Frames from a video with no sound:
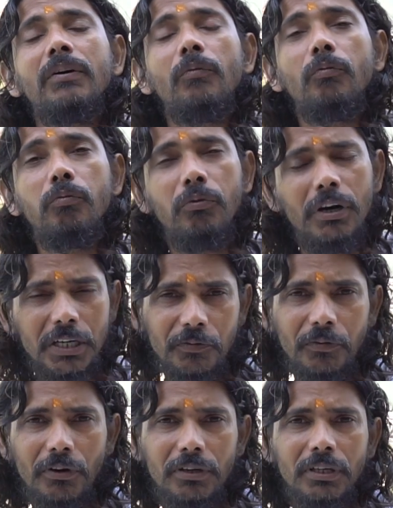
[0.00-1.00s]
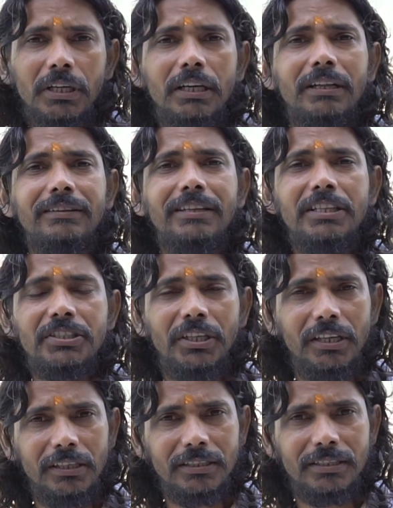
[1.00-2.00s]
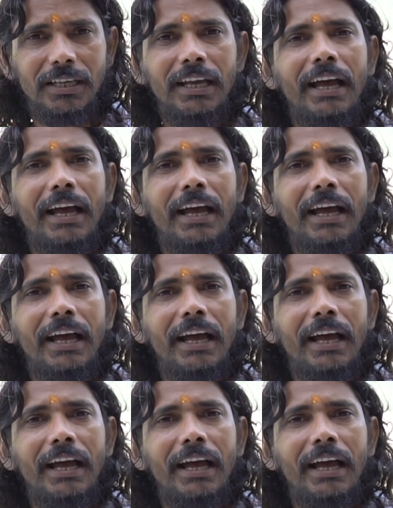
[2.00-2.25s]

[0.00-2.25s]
work for these things,